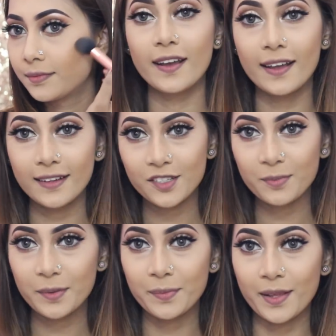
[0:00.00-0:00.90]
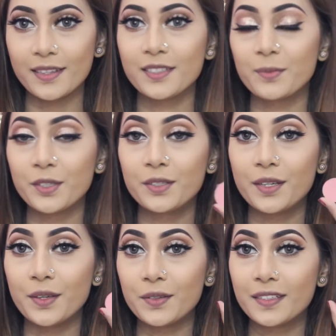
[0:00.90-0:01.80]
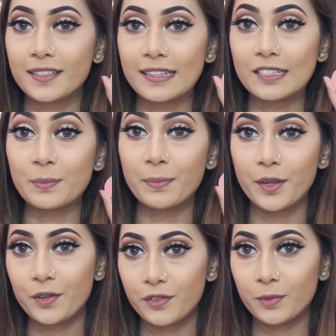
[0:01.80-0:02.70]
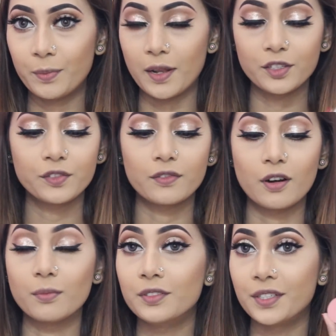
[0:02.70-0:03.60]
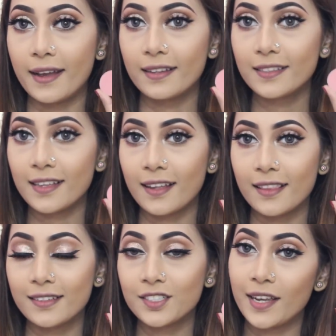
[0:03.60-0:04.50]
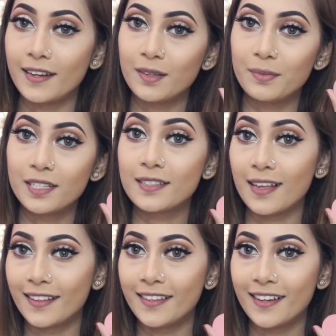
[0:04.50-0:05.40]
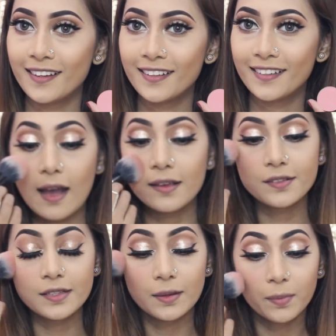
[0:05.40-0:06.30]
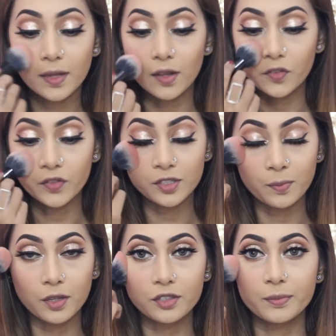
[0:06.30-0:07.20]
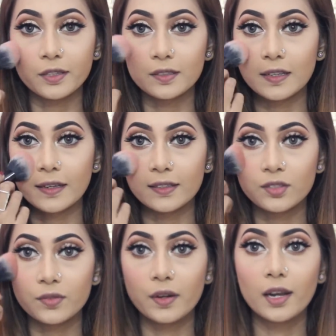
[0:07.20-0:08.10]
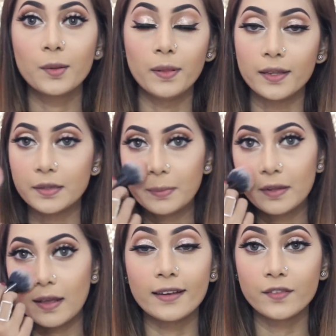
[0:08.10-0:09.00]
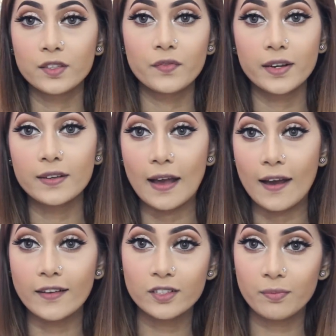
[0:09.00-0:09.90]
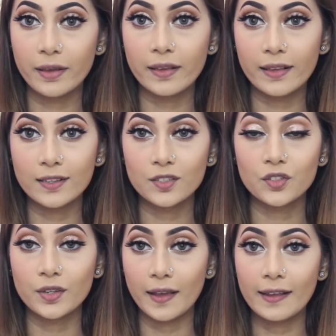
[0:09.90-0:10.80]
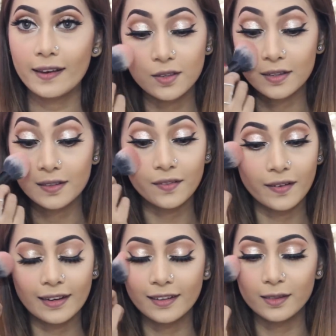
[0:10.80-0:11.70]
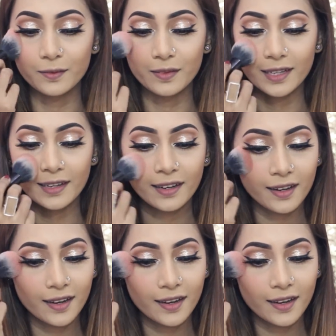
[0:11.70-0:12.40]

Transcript: And as my blush, I'm going to use this beautiful blush from JANDS, and the shade name is Sadia. I simply love this blush because it's really blendable and gives a very nice pinkish shade, so it's really lovely.